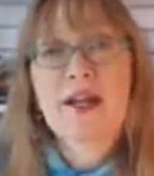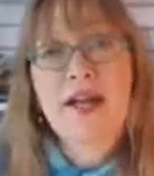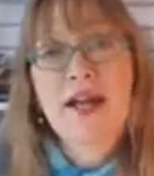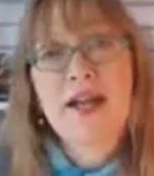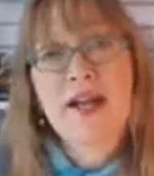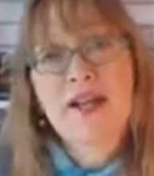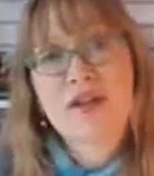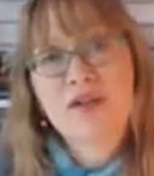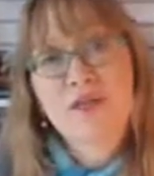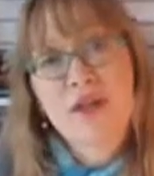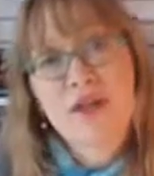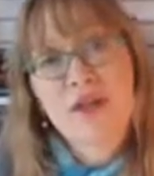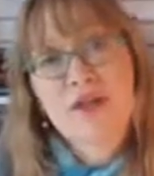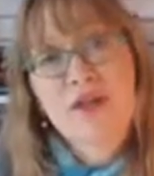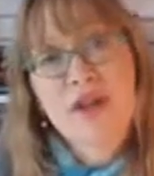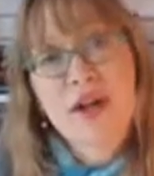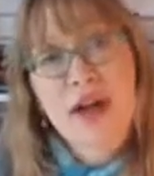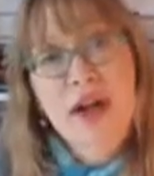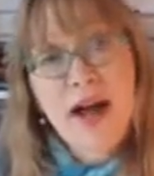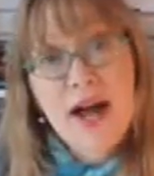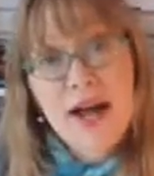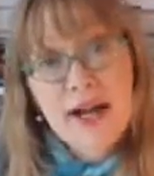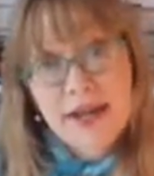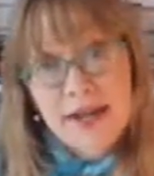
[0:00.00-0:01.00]
and which
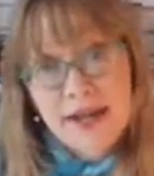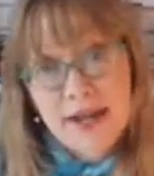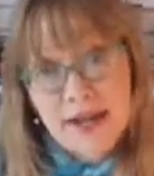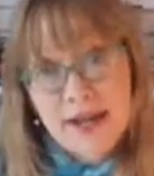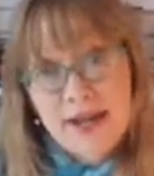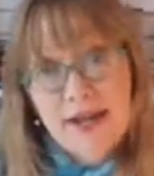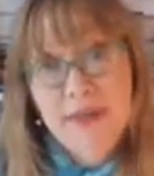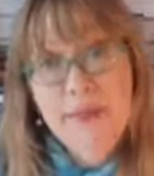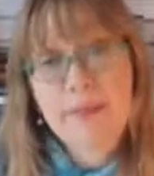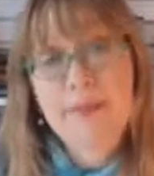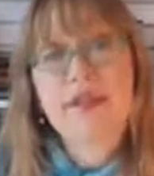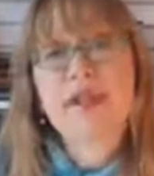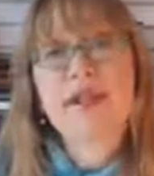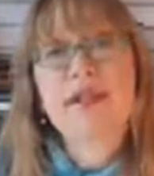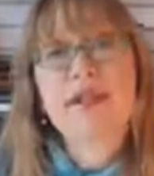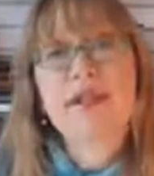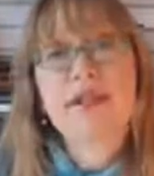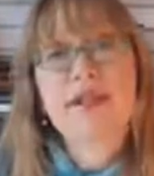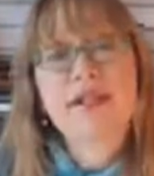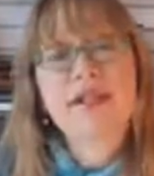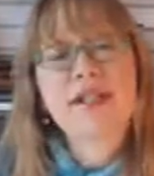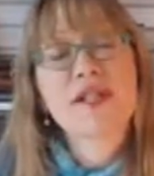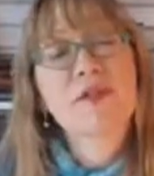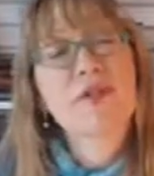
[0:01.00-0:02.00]
I claim
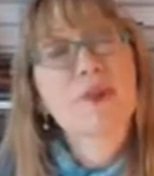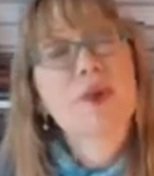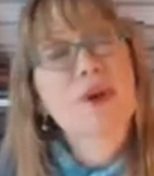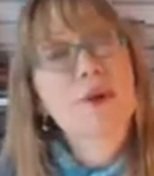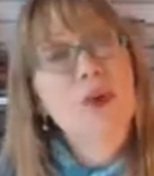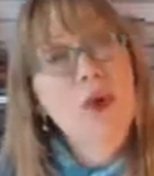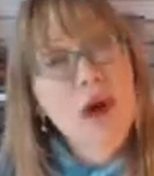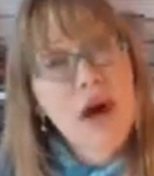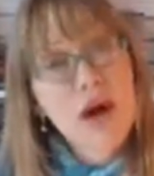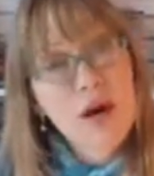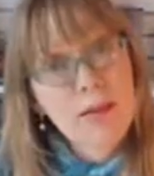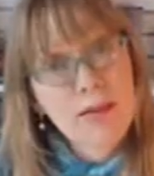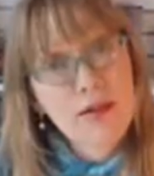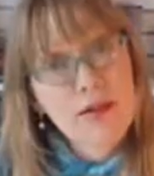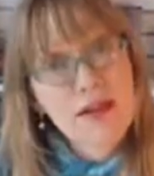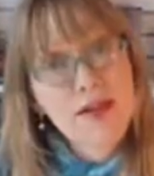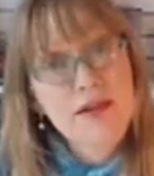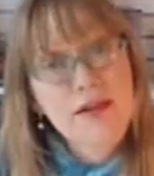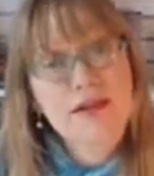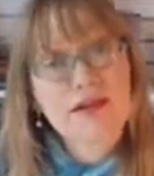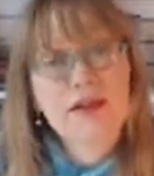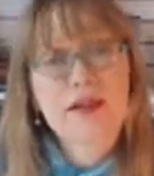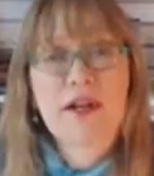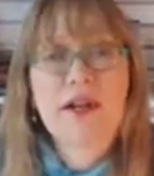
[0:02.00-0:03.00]
is a
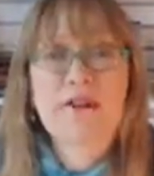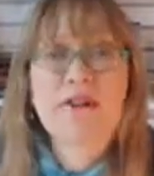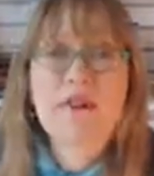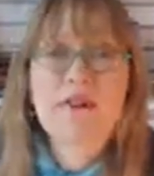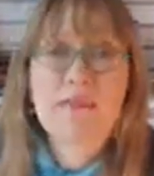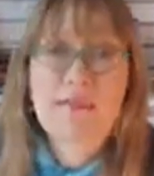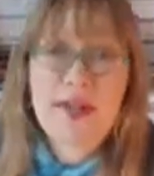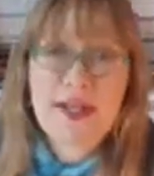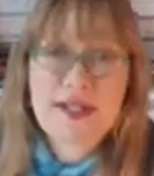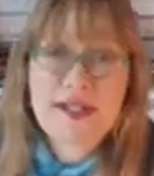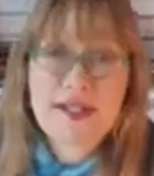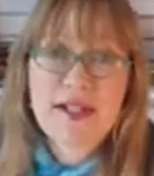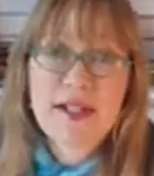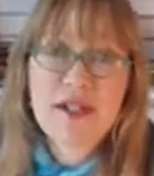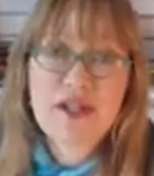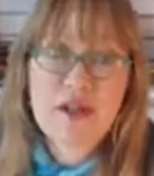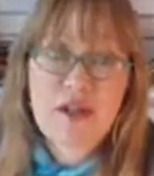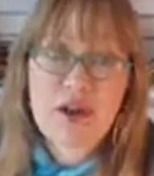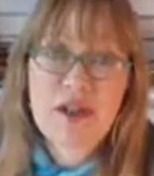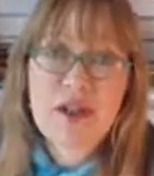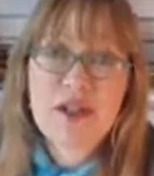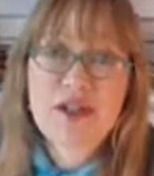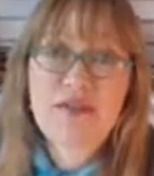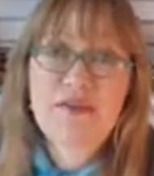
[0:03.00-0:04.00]
requirement of the basic
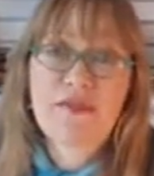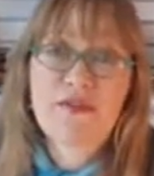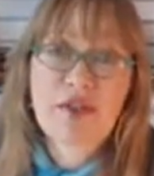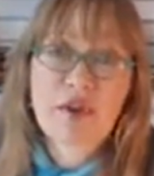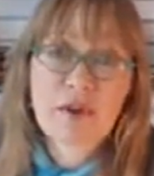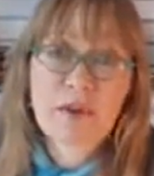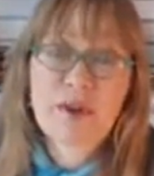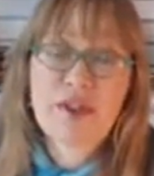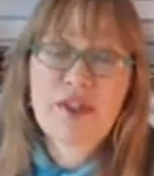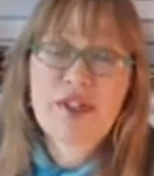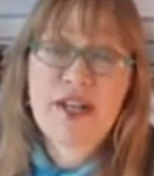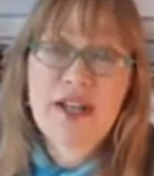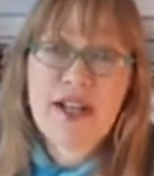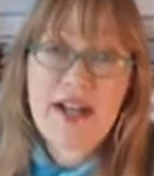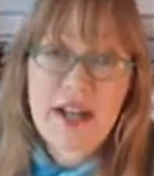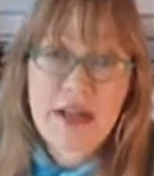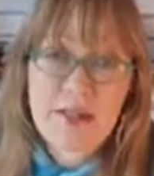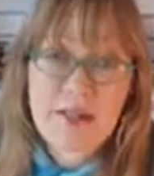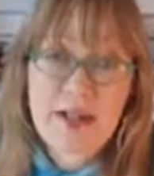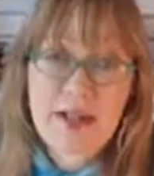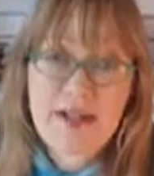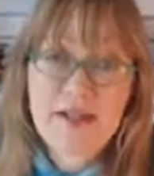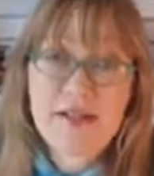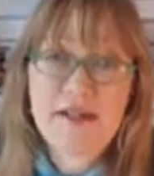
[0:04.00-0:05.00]
laws of
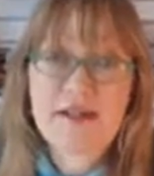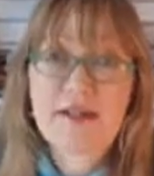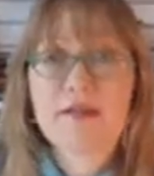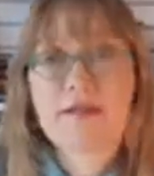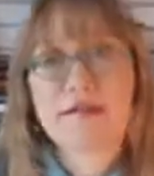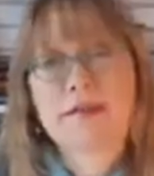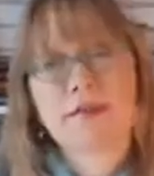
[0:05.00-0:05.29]
thermodynamics.